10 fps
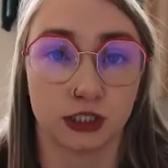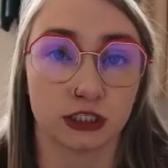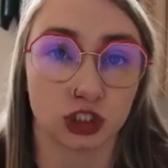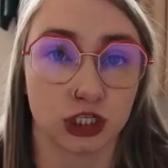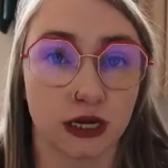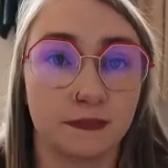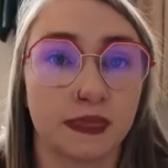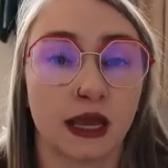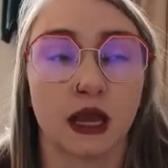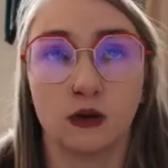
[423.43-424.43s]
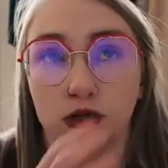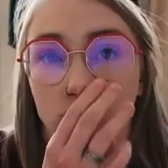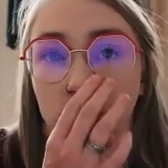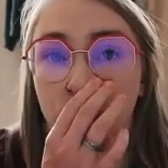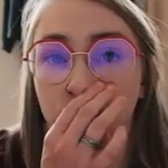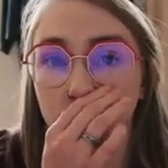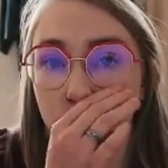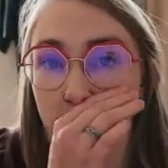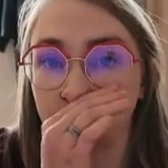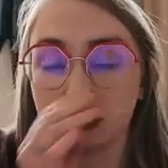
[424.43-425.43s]
She has a chip. We had changed her
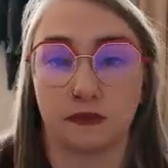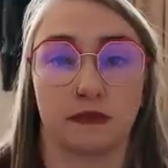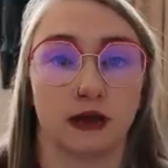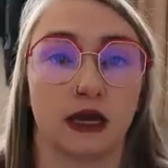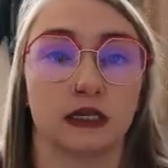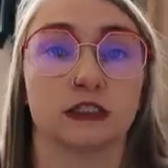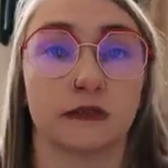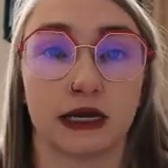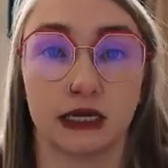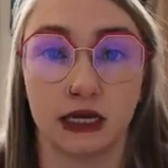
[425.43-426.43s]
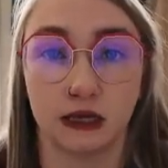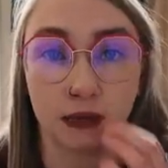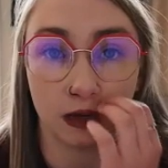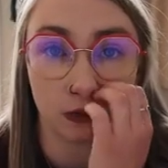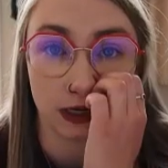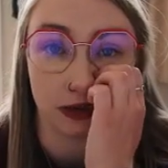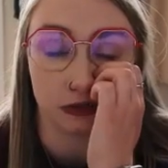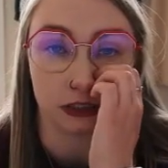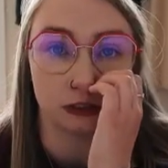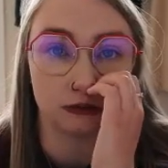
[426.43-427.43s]
chip into my name, and when he
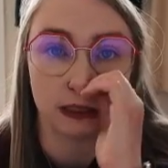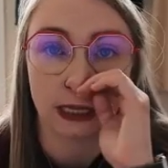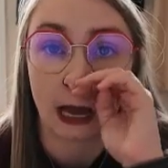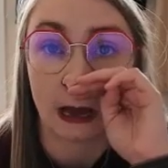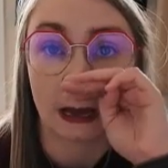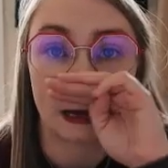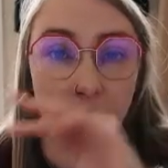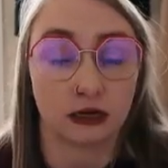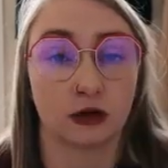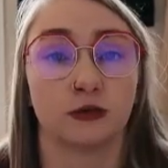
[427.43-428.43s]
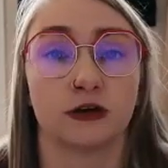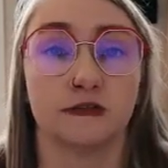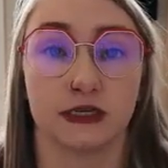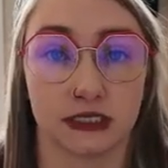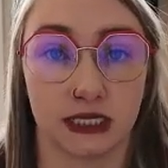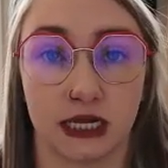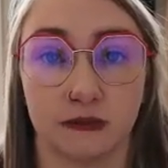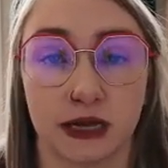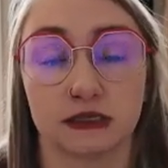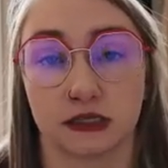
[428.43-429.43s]
was doing that, her previous
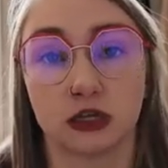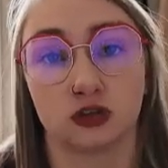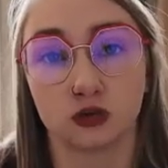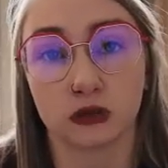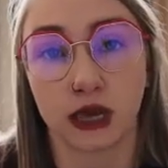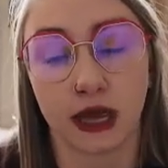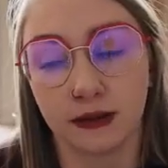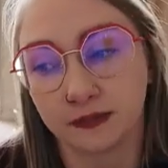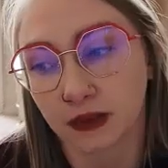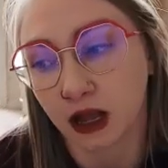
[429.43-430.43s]
name had said Juliet.